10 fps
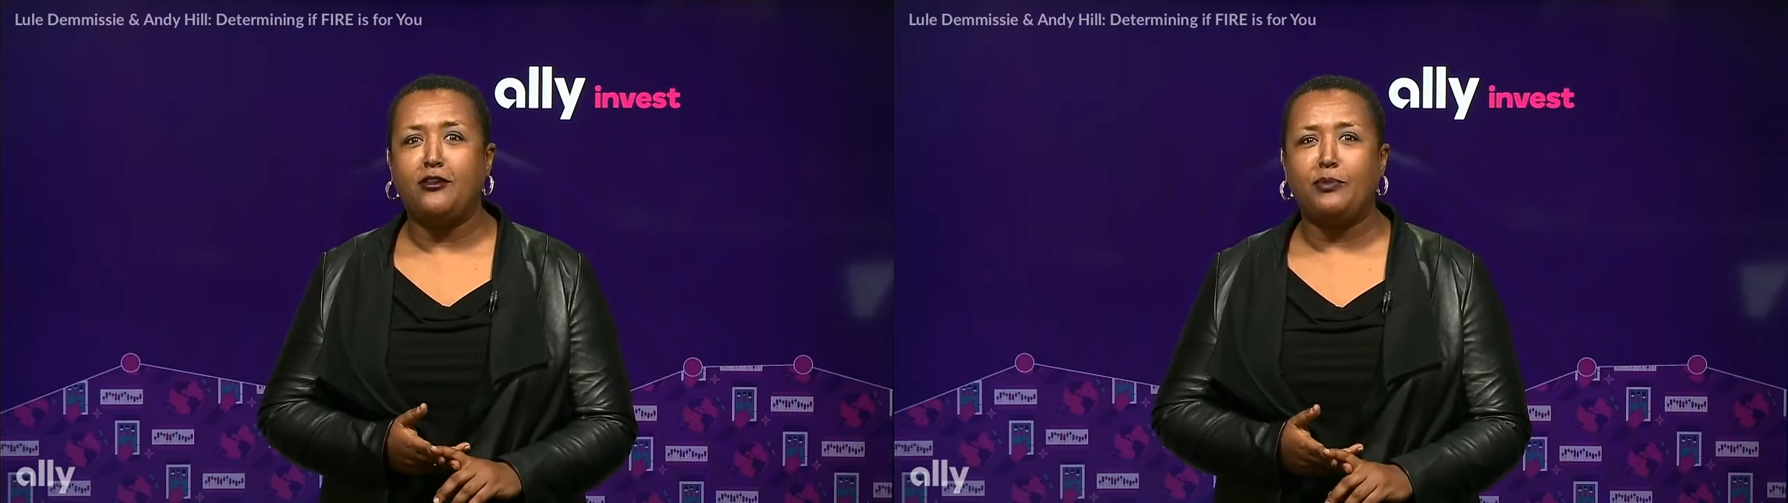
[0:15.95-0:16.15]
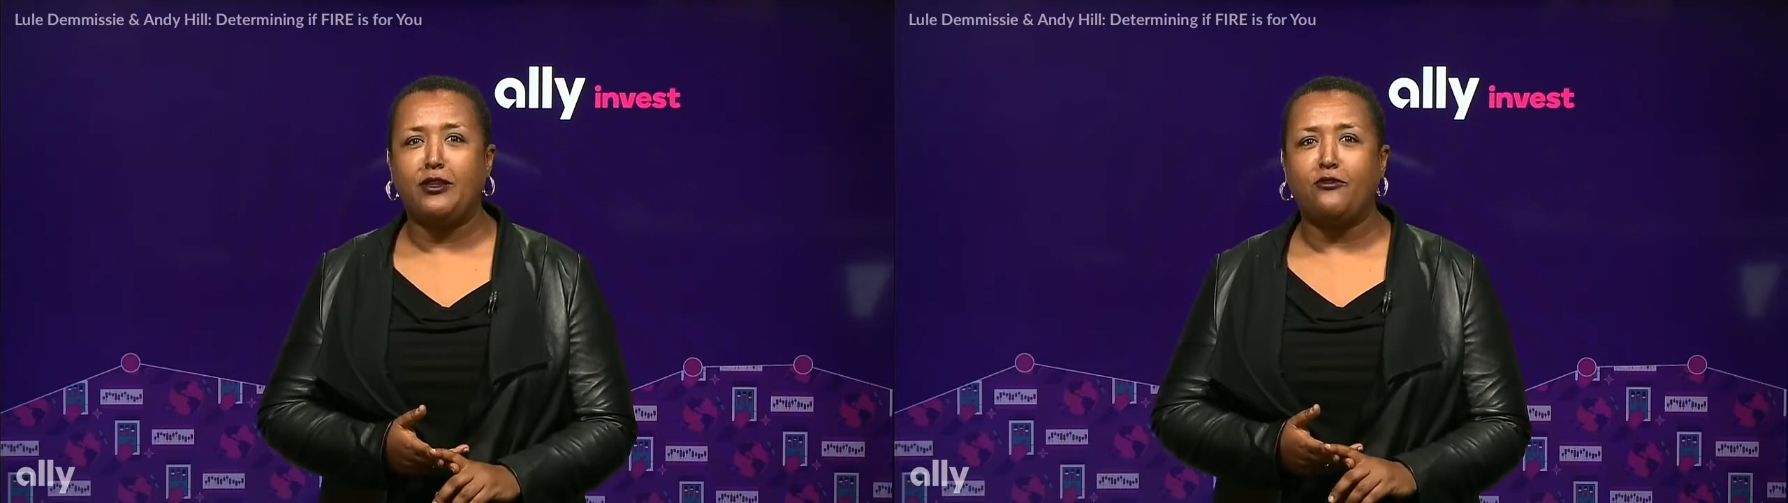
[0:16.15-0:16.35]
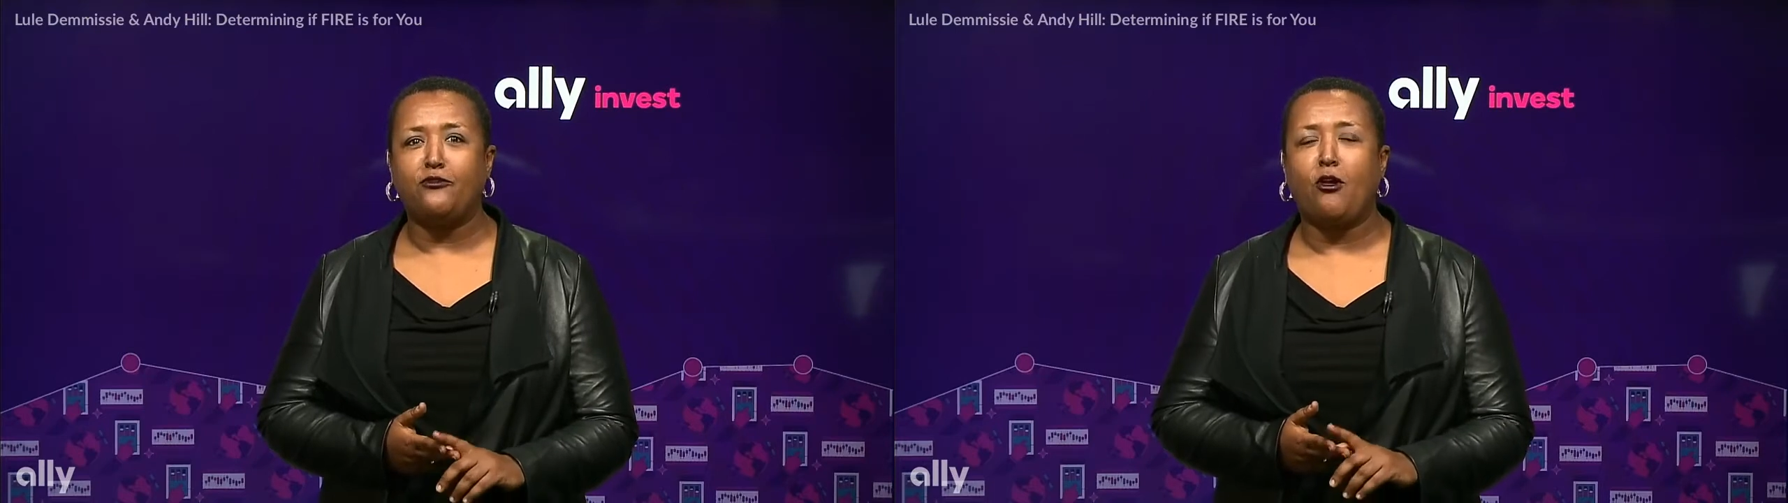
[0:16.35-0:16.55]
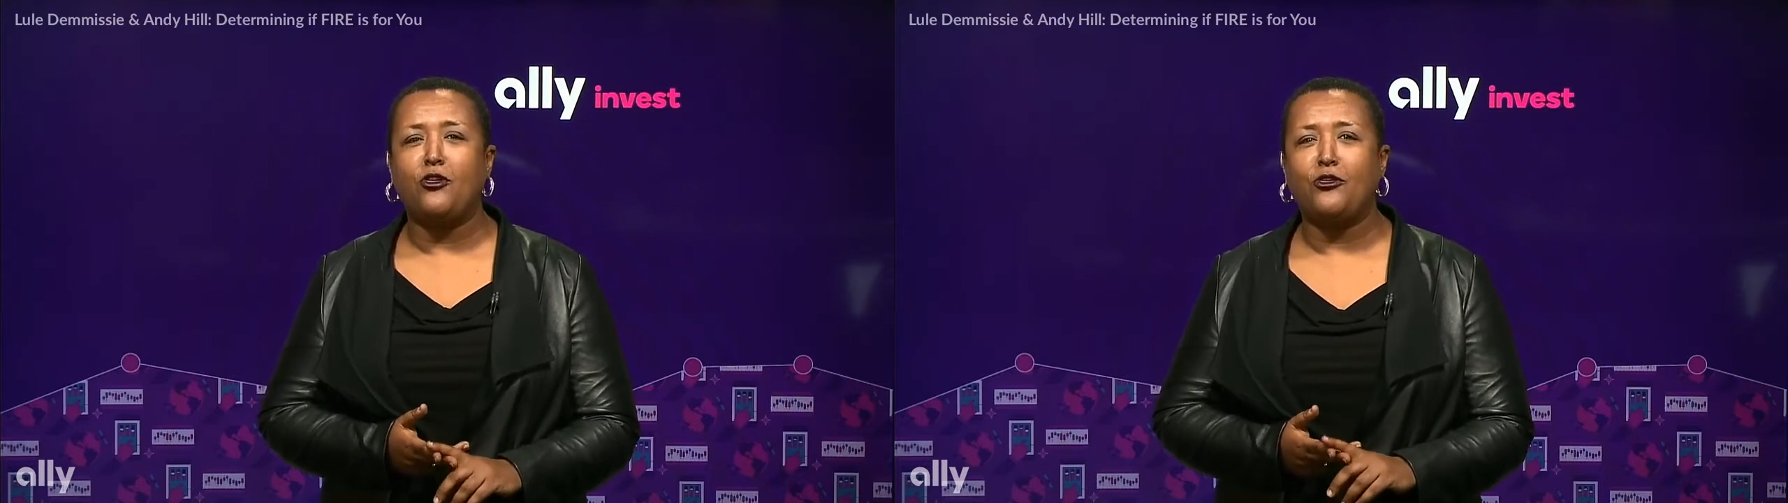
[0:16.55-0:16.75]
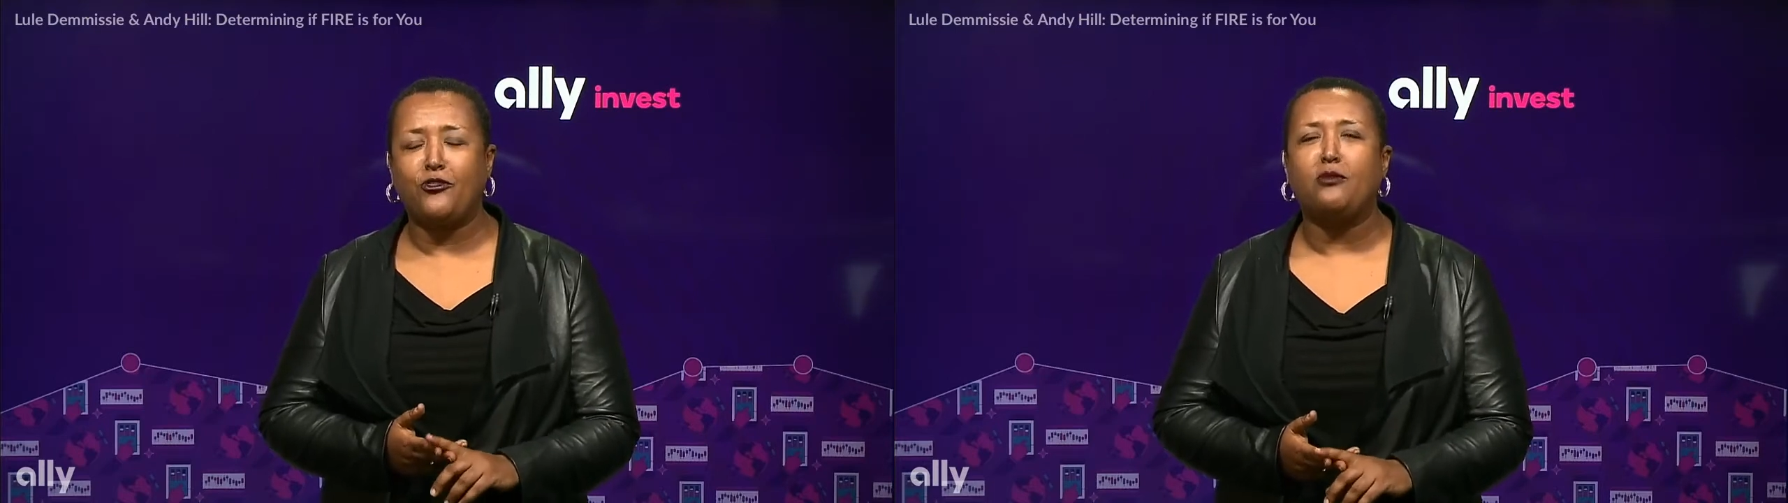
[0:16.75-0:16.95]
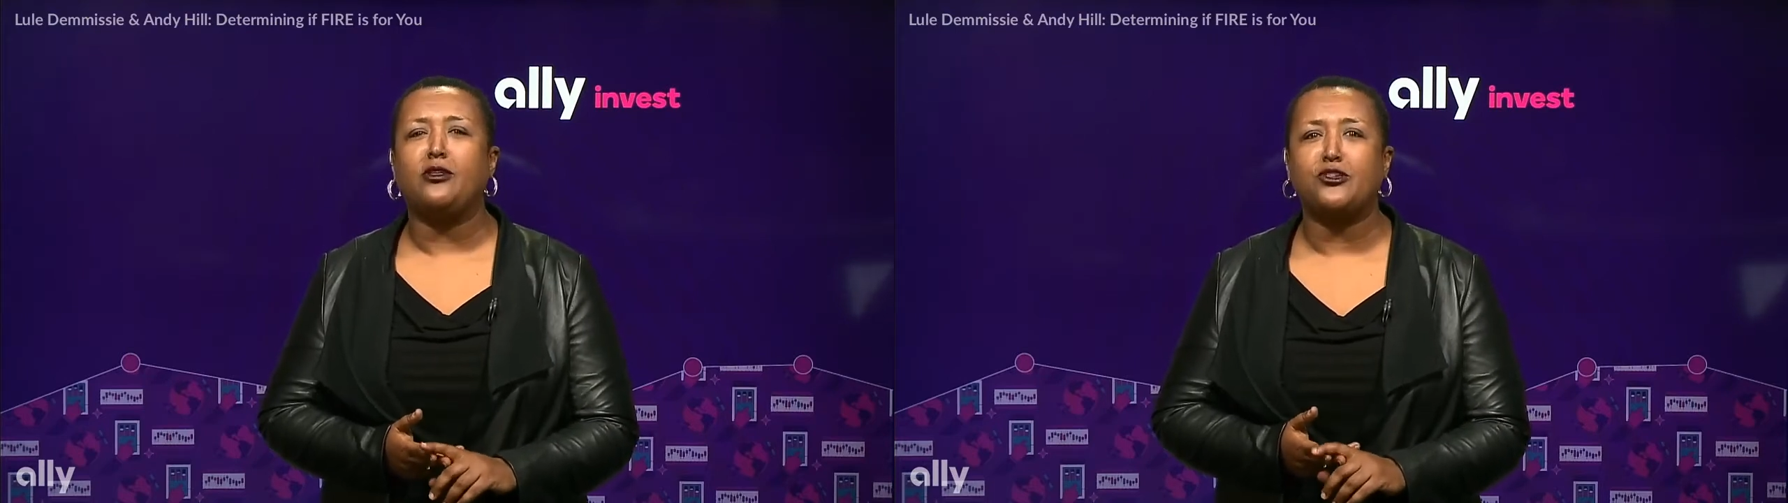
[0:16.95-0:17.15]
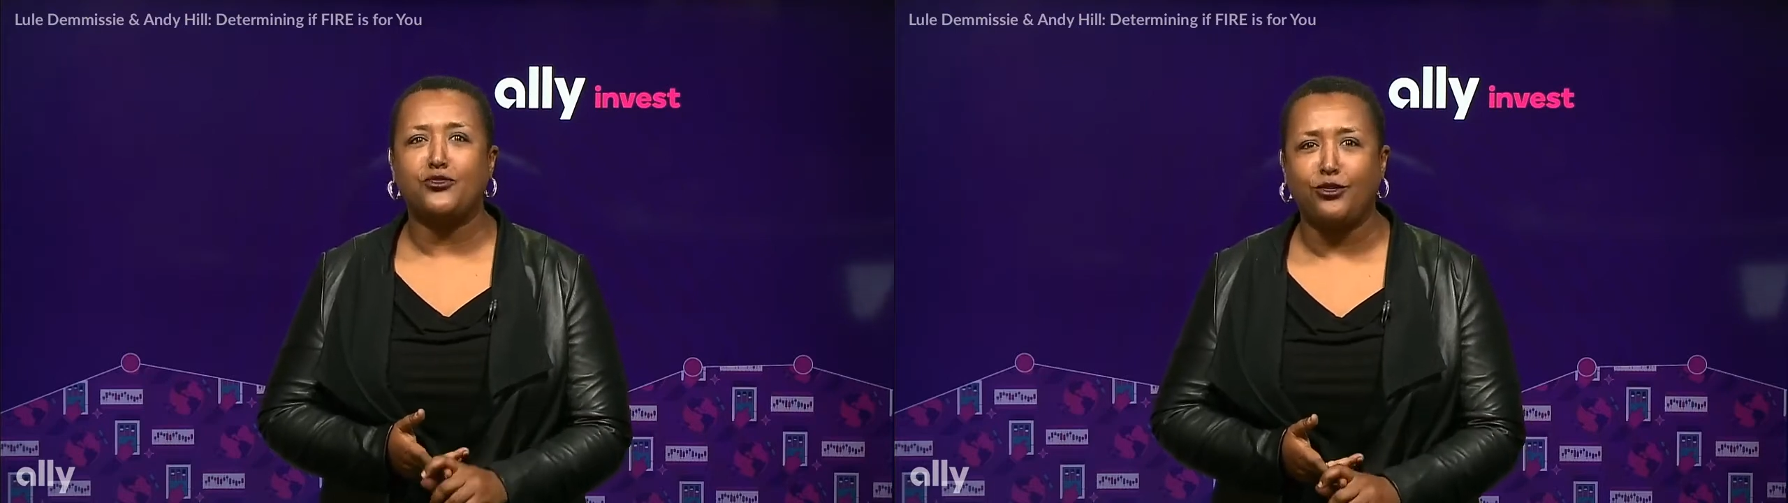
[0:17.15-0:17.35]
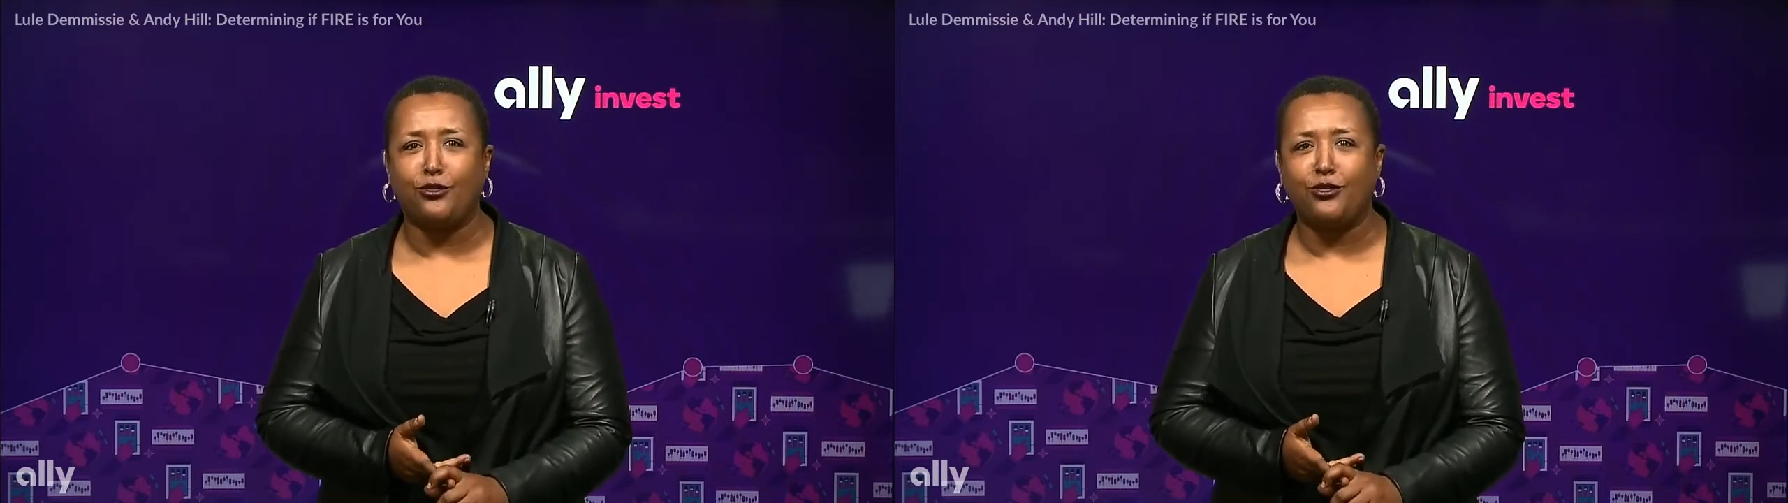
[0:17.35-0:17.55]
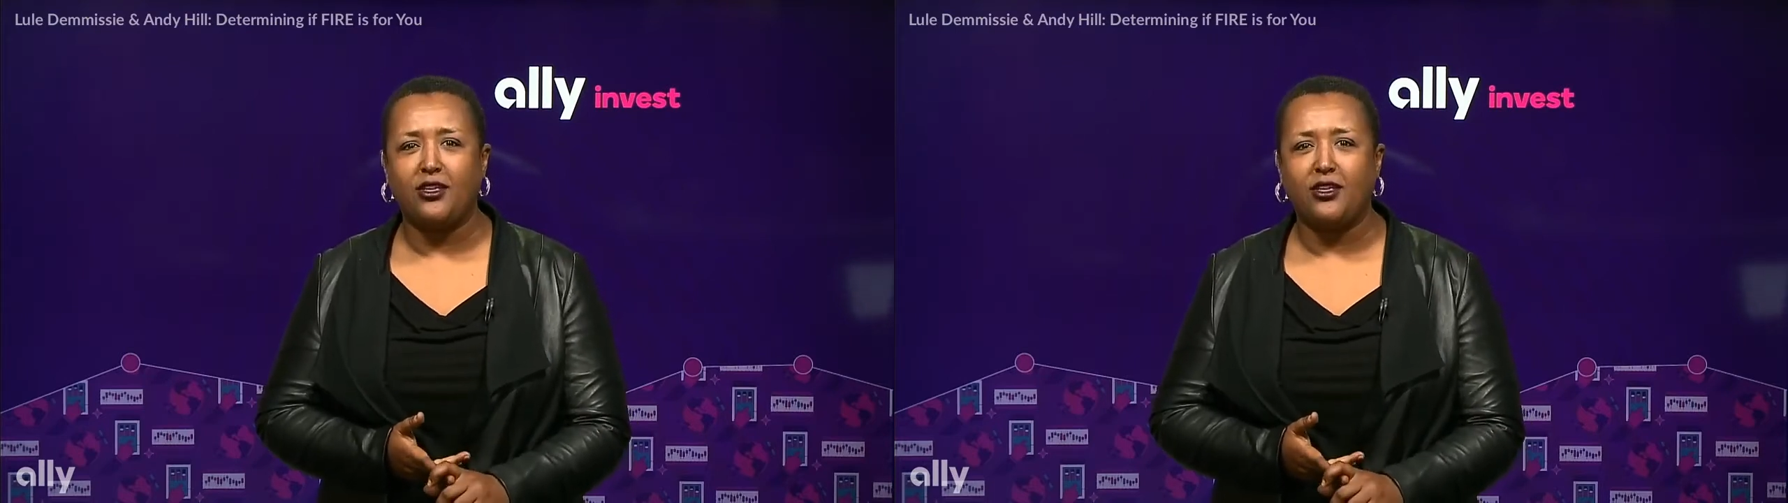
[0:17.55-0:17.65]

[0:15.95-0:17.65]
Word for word: have been farther from the truth.